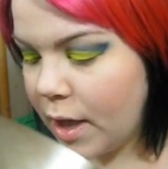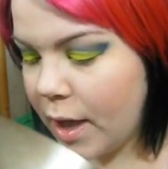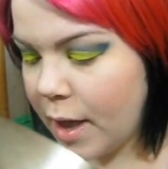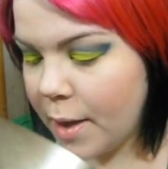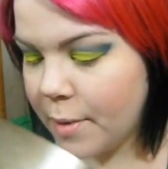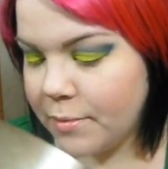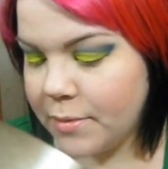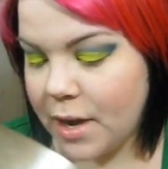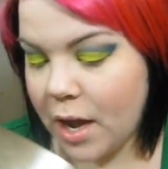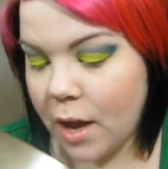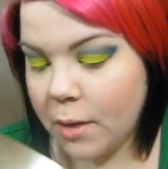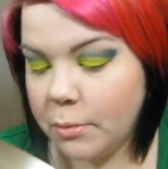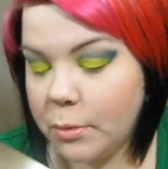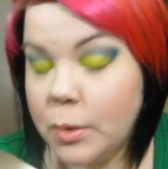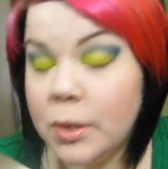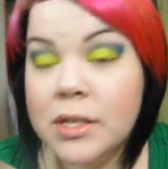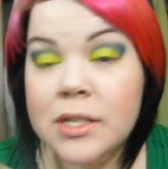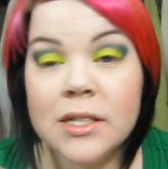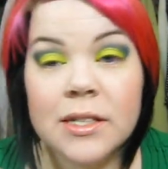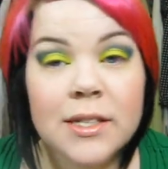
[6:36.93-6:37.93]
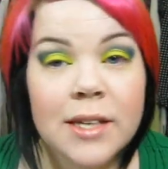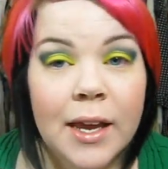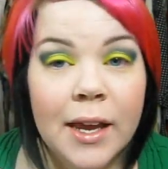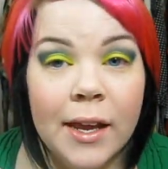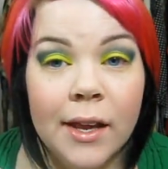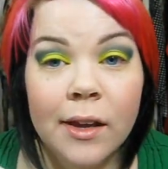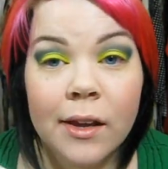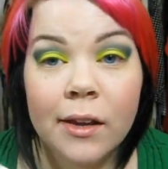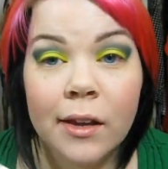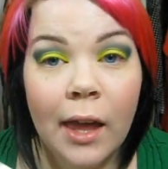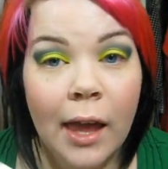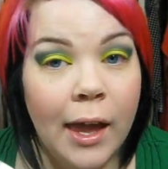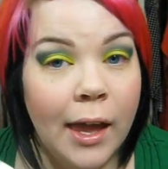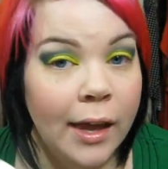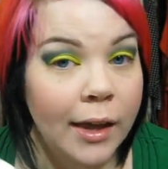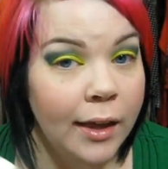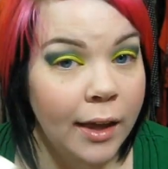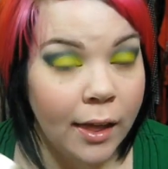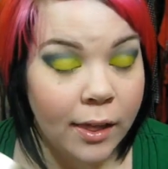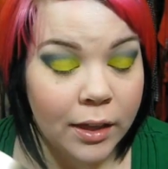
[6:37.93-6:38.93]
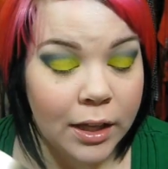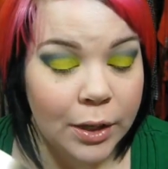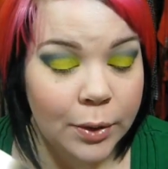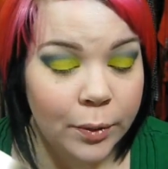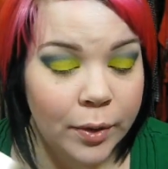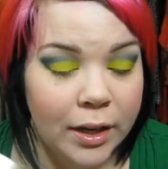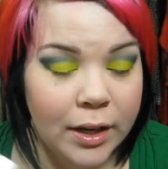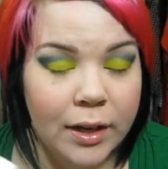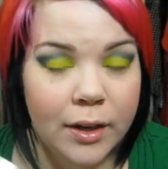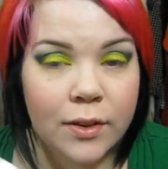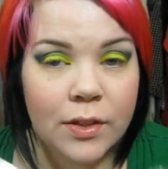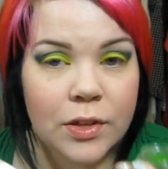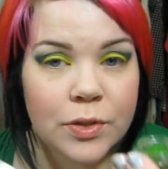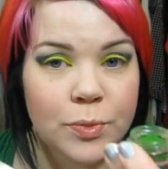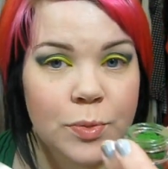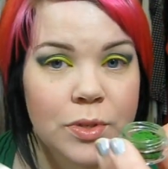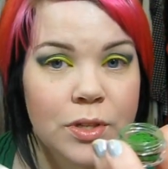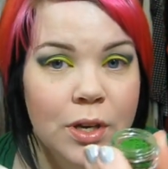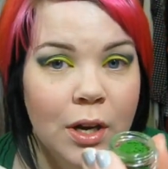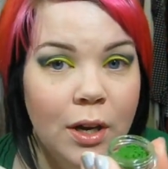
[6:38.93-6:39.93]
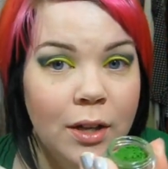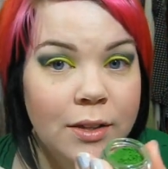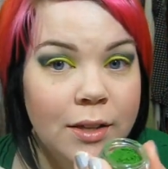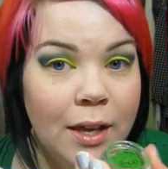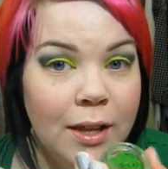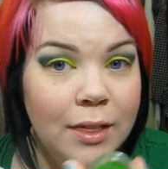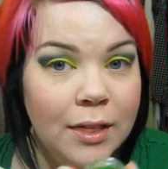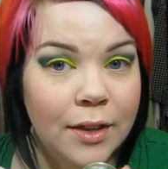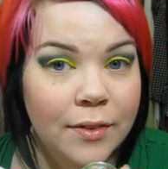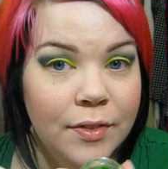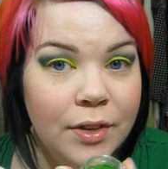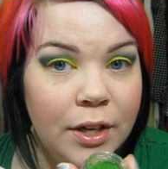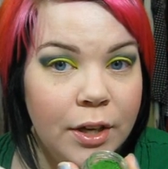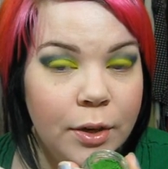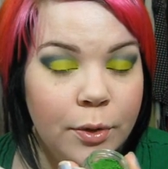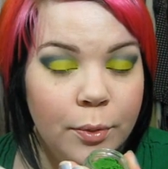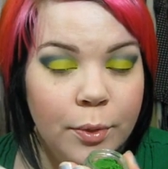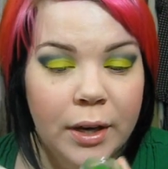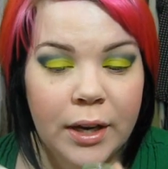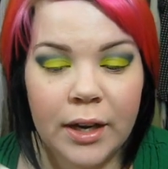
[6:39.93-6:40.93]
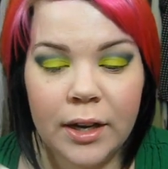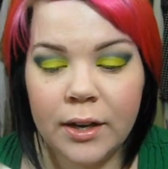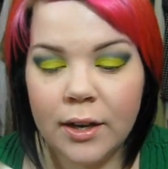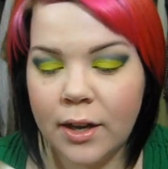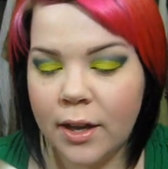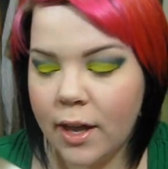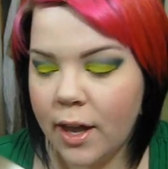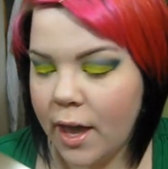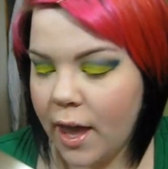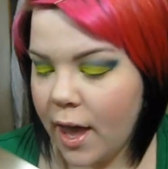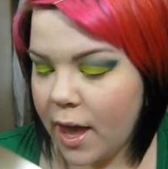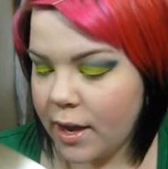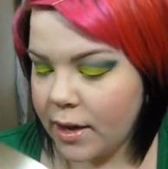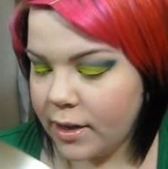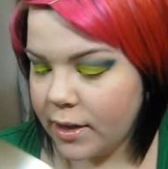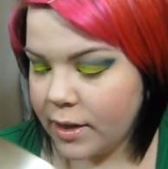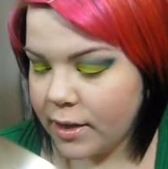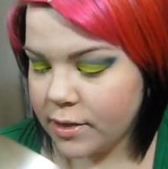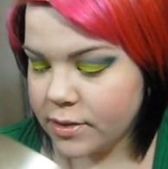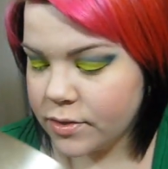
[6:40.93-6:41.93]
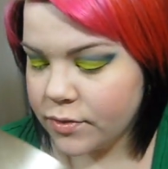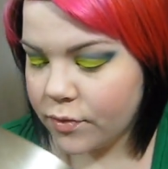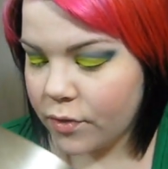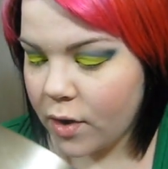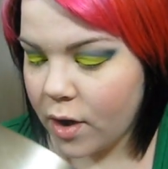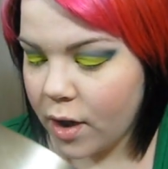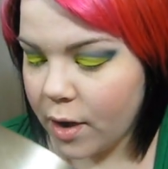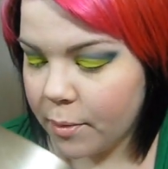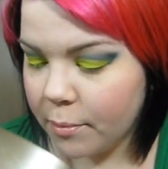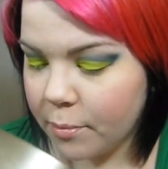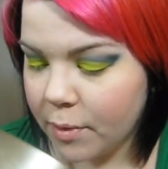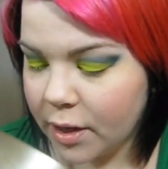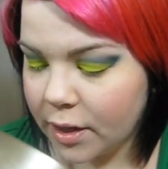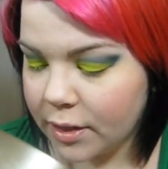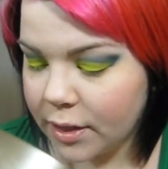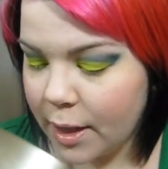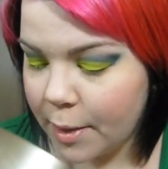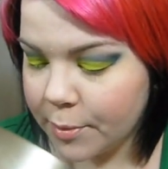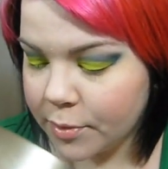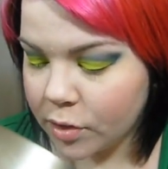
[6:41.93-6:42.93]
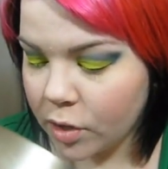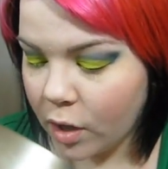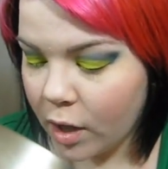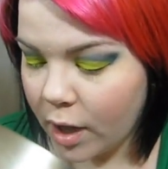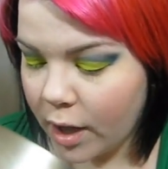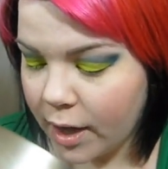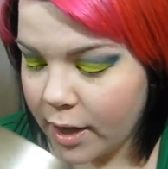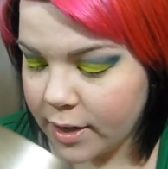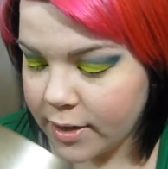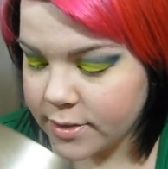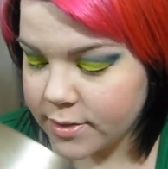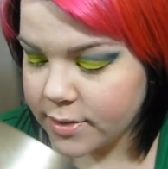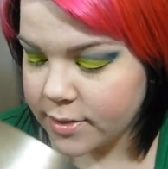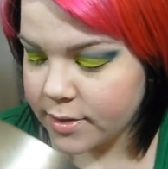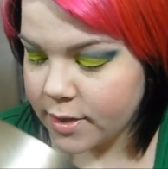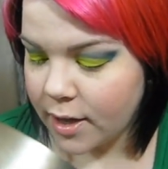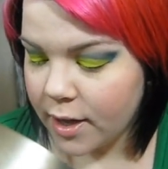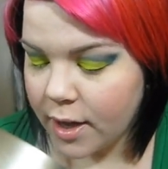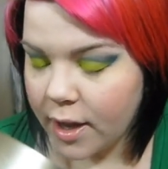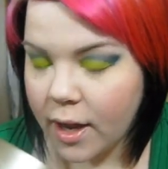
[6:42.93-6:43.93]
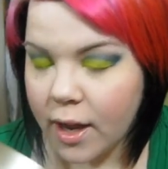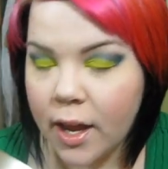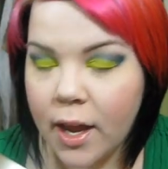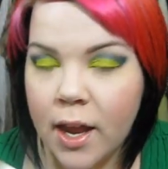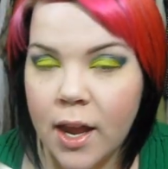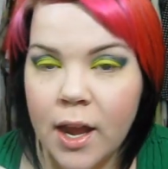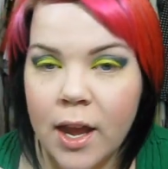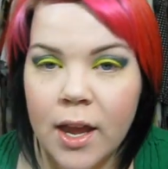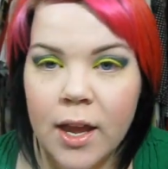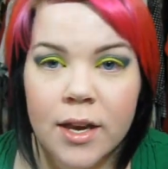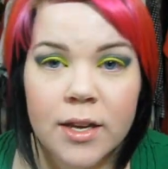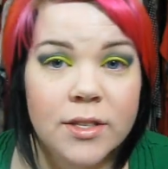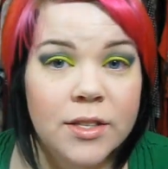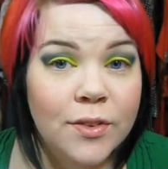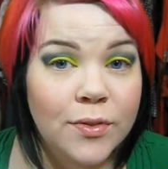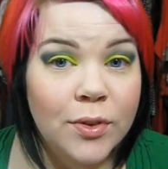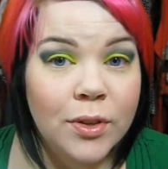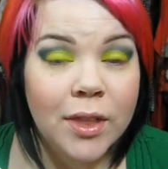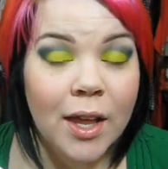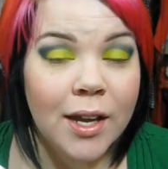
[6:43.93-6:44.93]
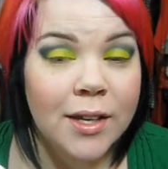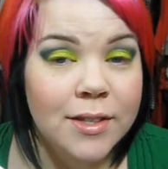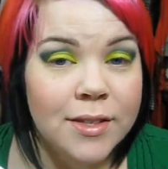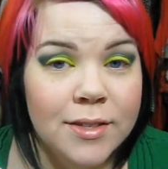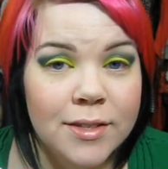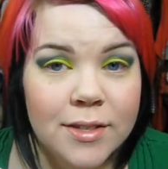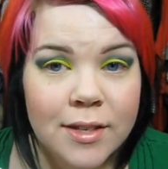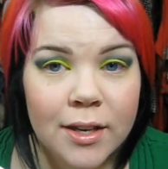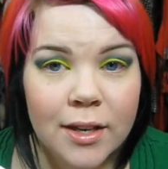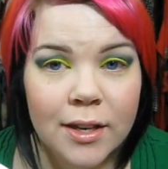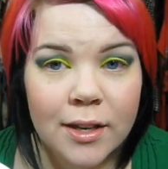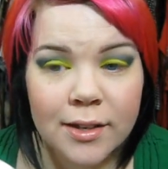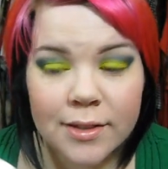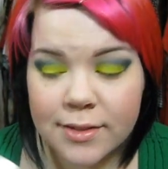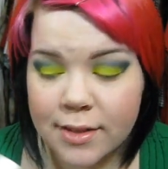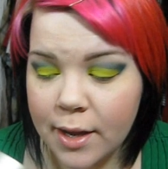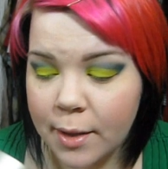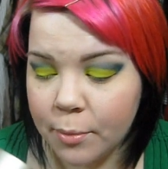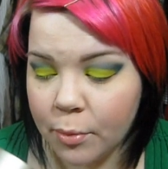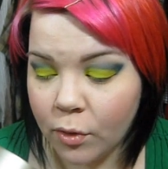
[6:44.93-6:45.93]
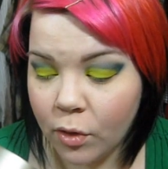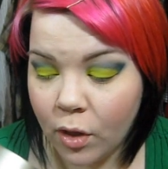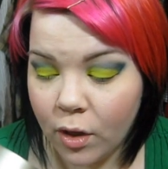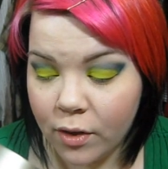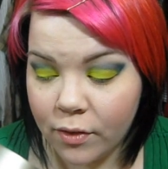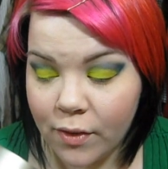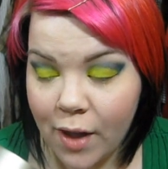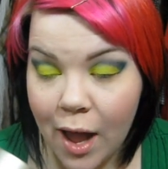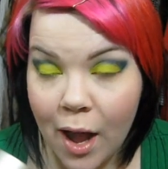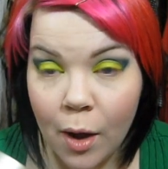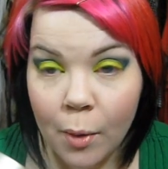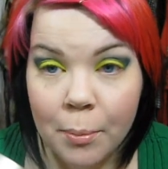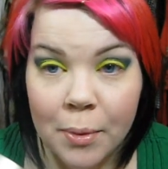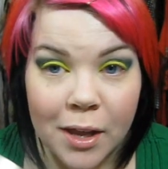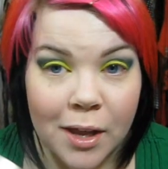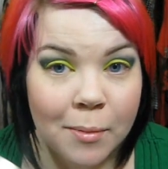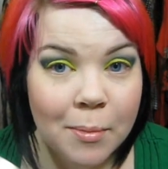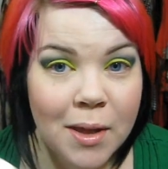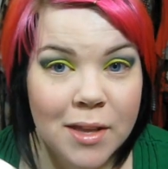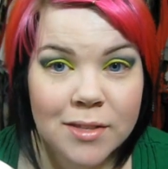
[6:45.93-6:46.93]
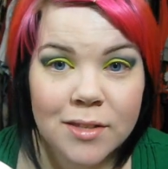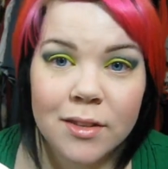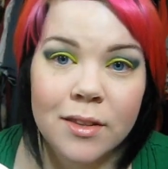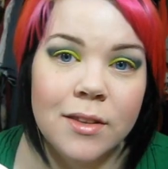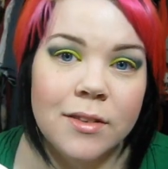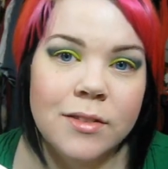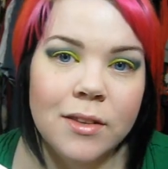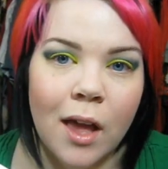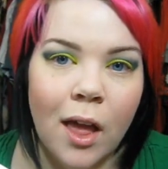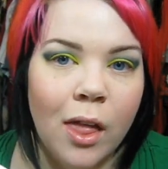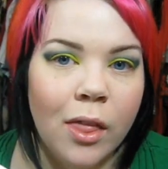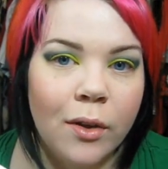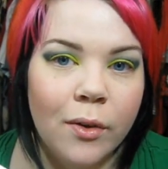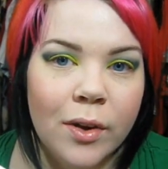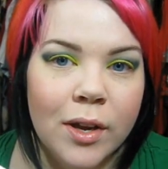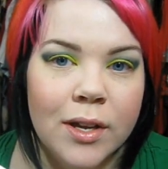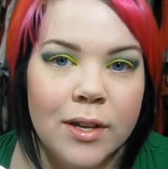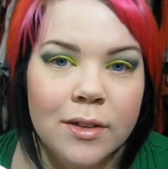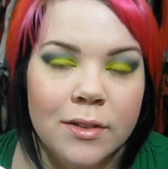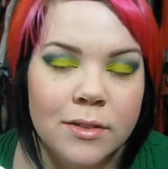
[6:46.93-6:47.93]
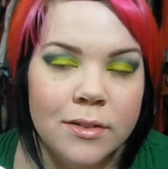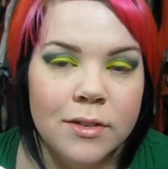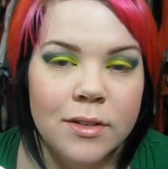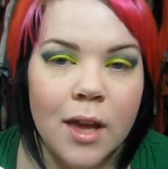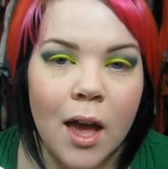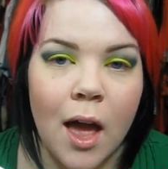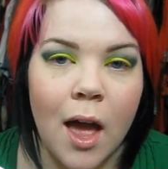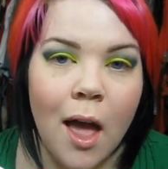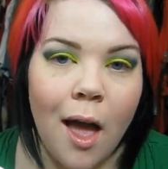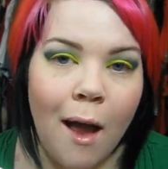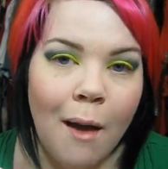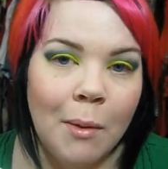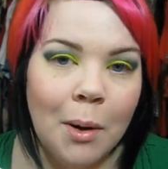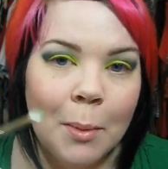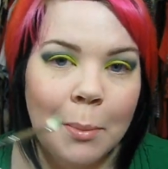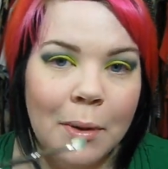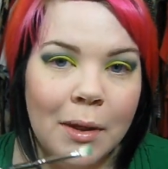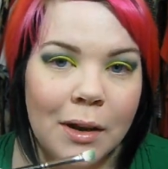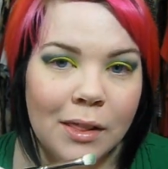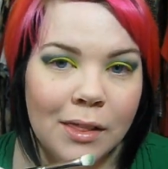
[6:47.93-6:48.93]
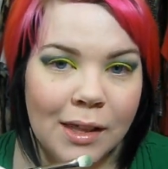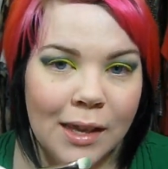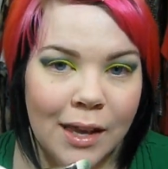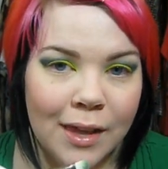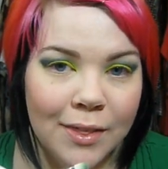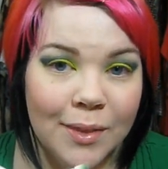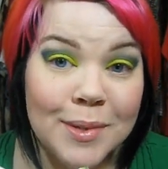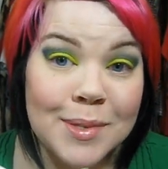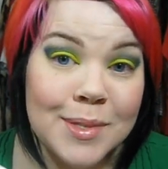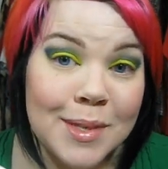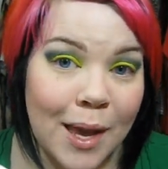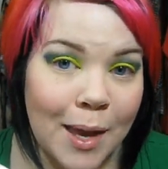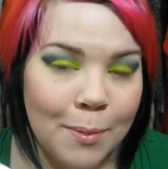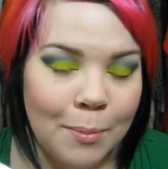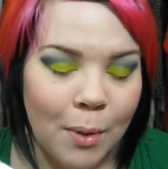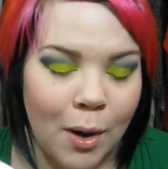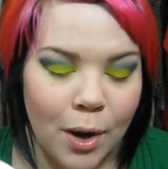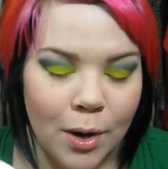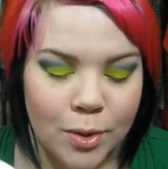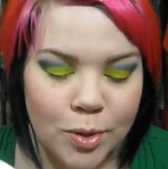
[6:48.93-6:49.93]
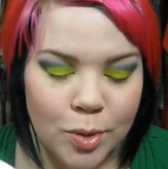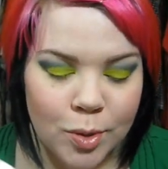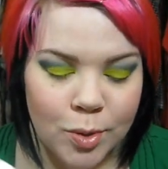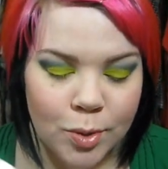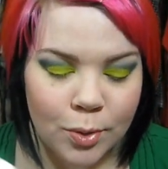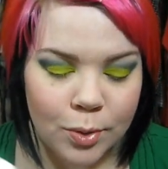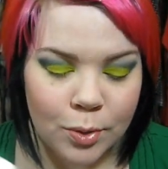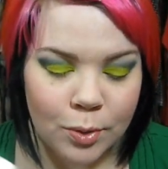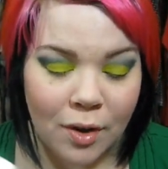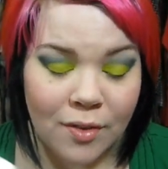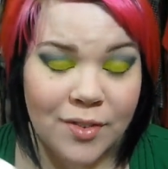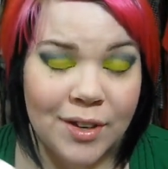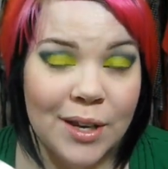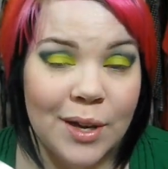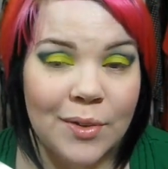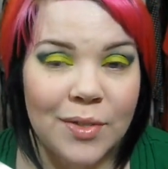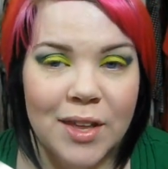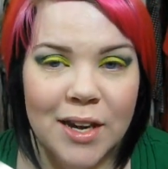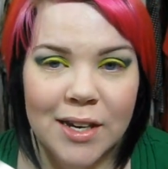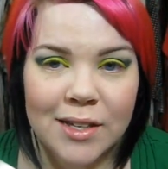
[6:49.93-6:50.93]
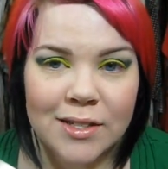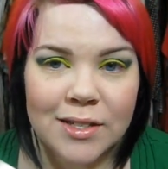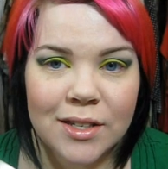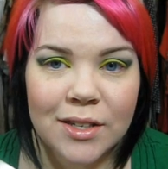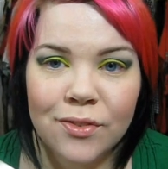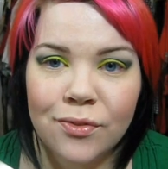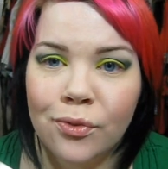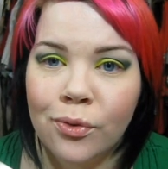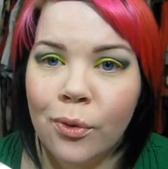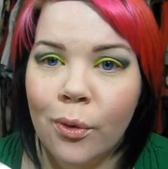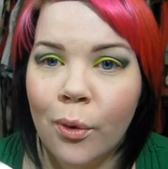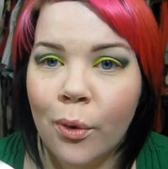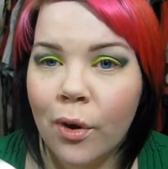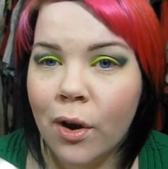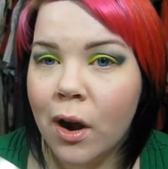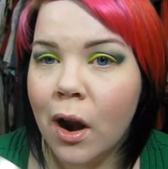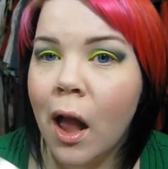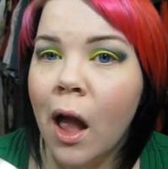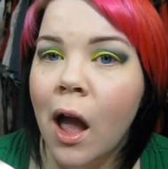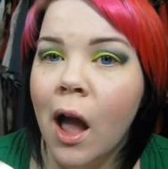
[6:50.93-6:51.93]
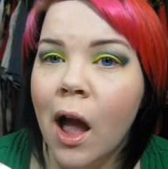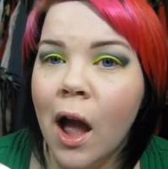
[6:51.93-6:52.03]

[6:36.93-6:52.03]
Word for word: Um, now I'm going to take a Kelly Green. This one's called Olivia Green, and it is from Glamour Doll Eyes. And if you'd like to see an example of how pigmented this color is, I'm going to put a link in the sidebar to a video that I did for